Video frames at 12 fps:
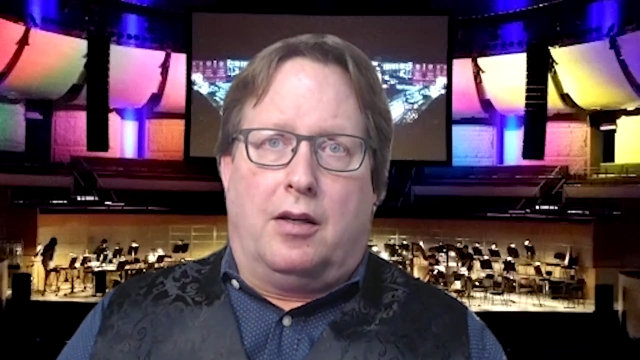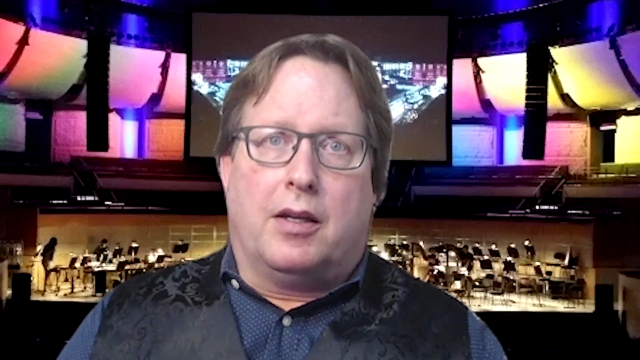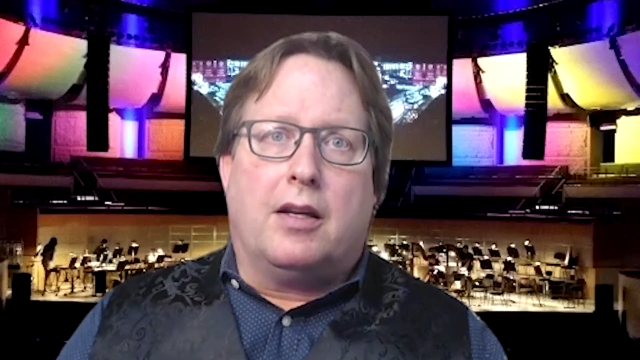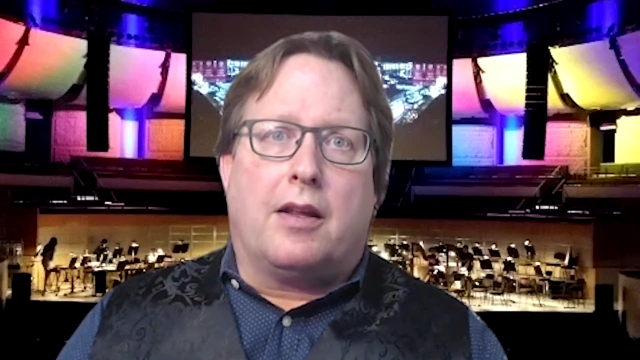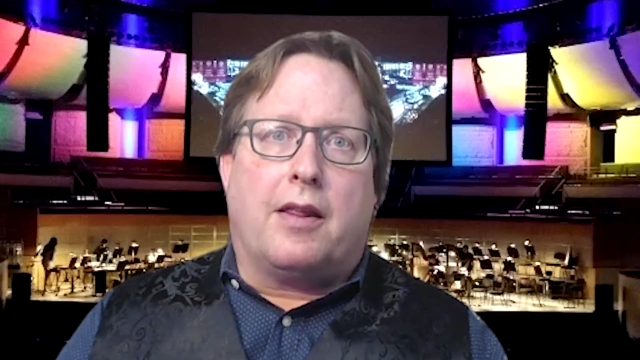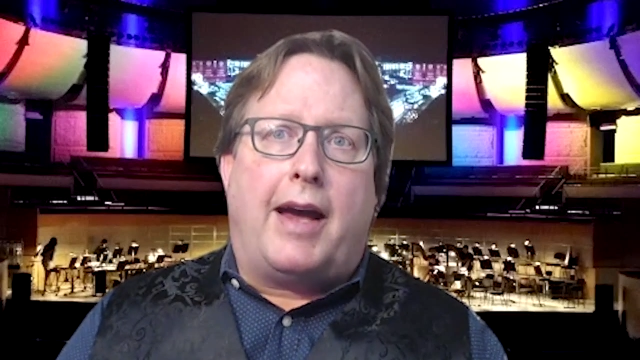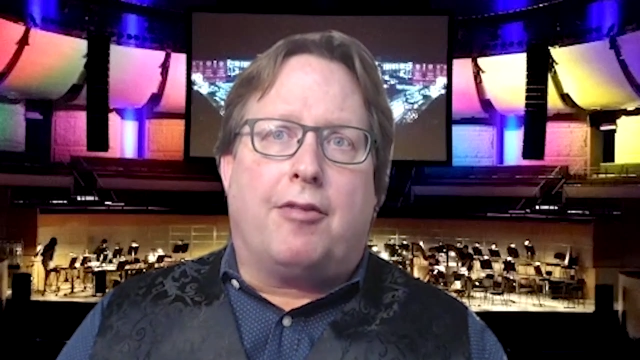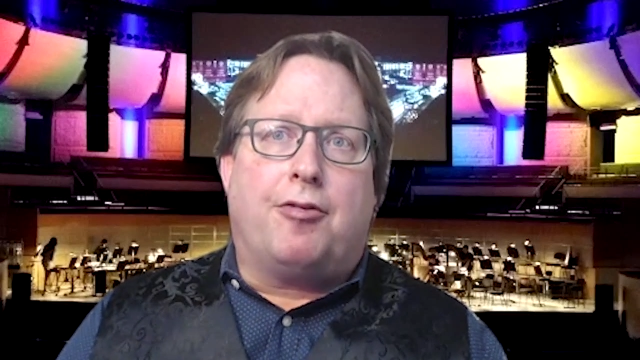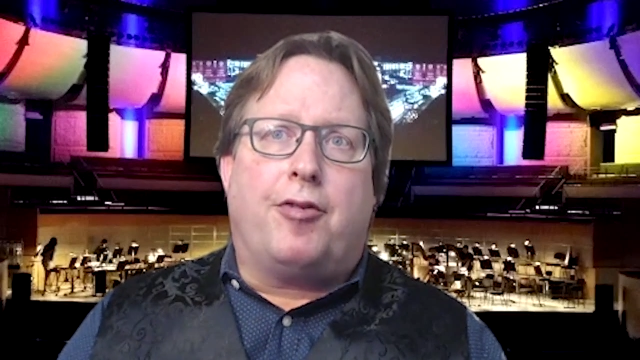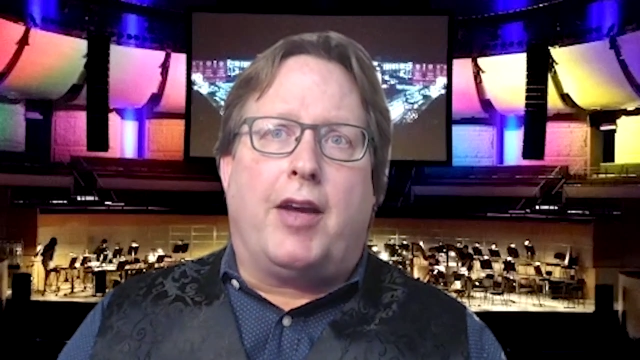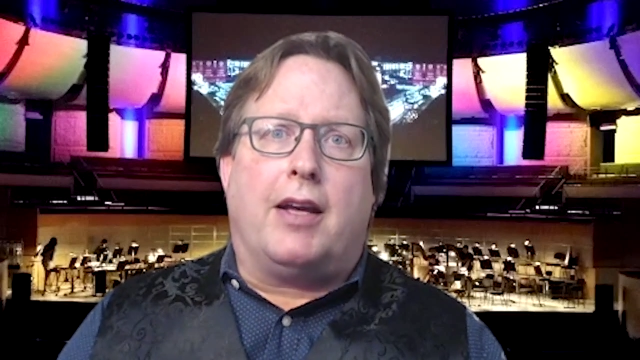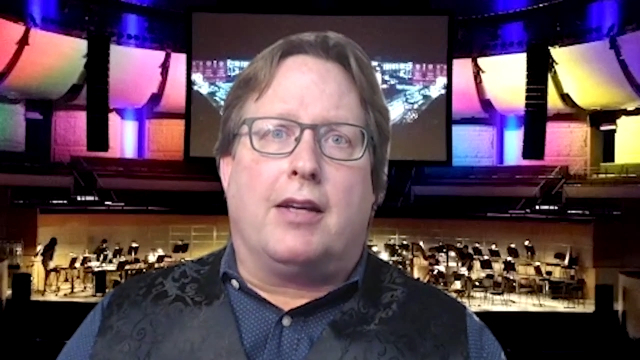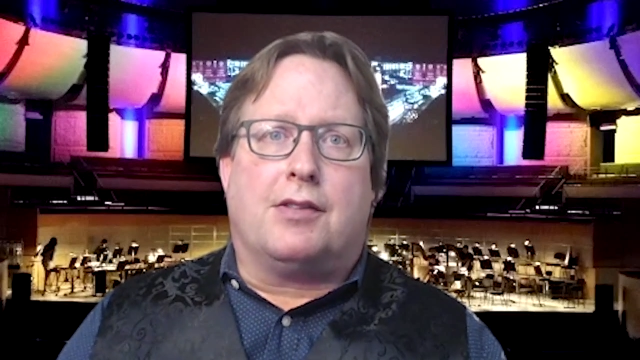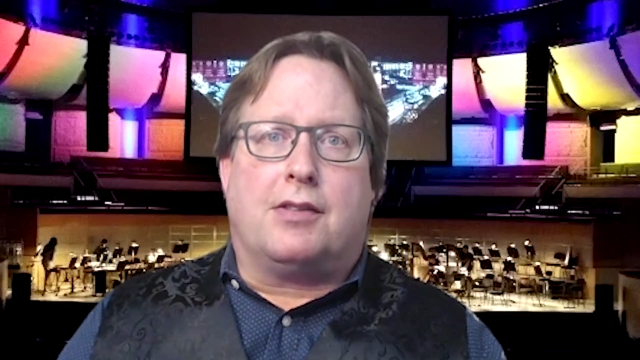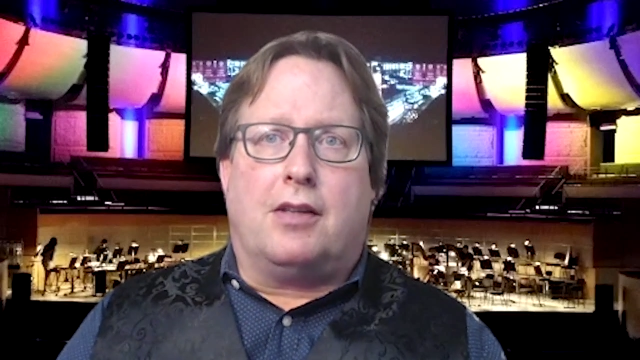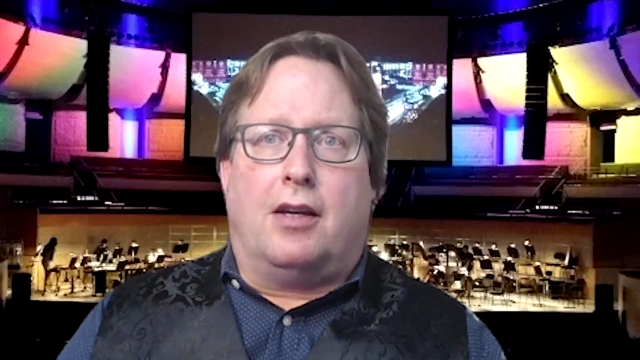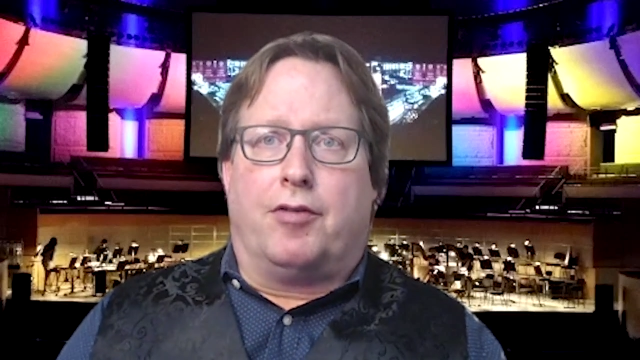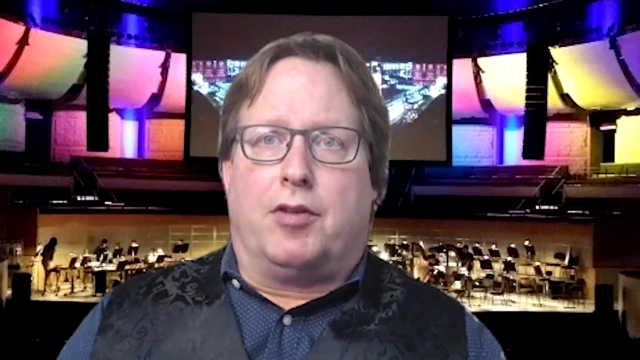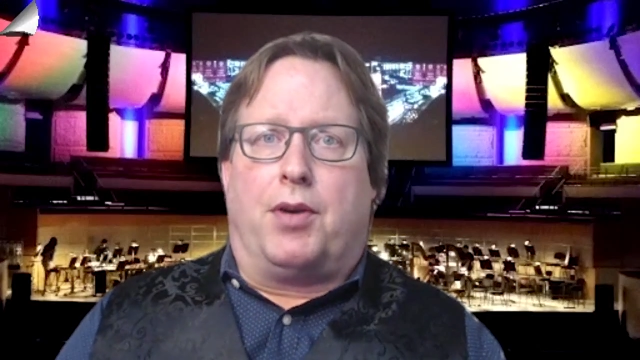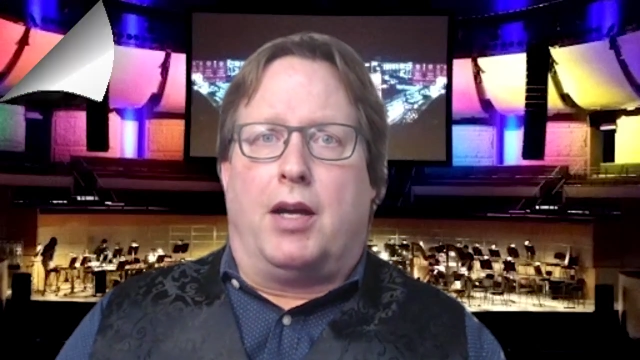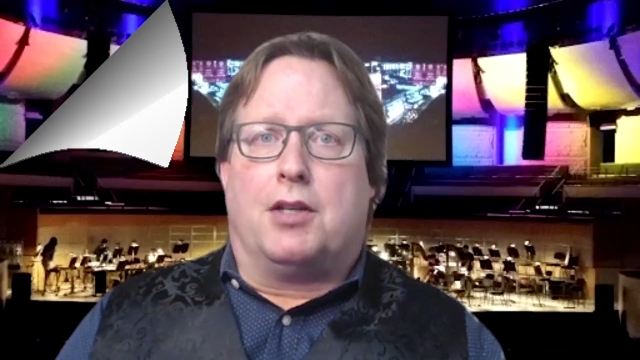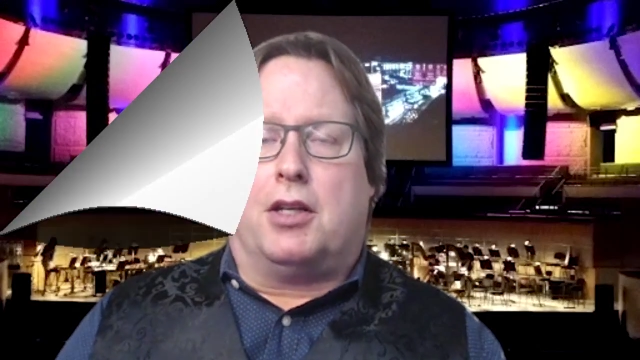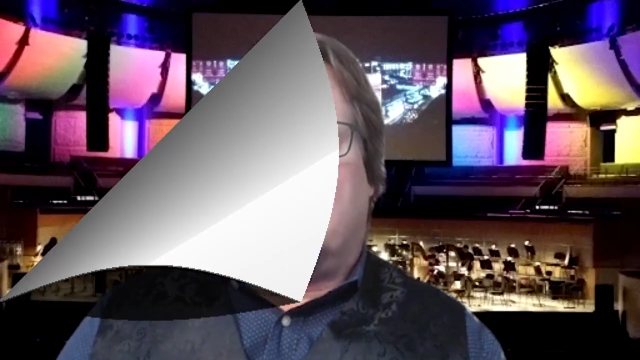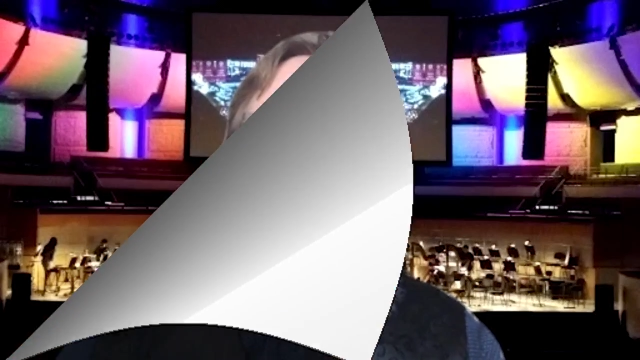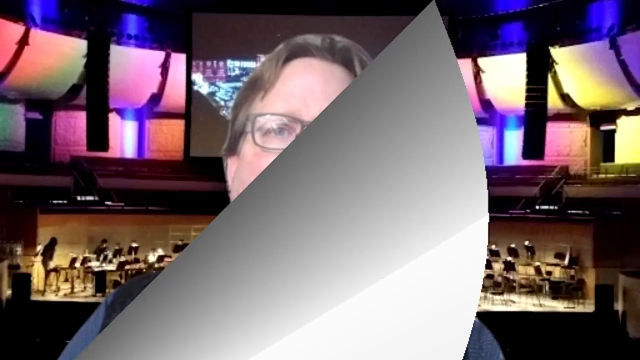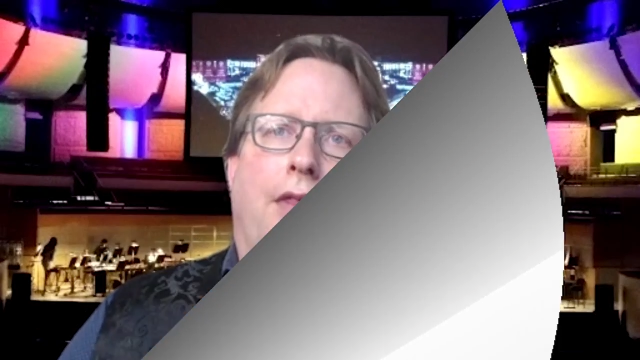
into that phase of the project.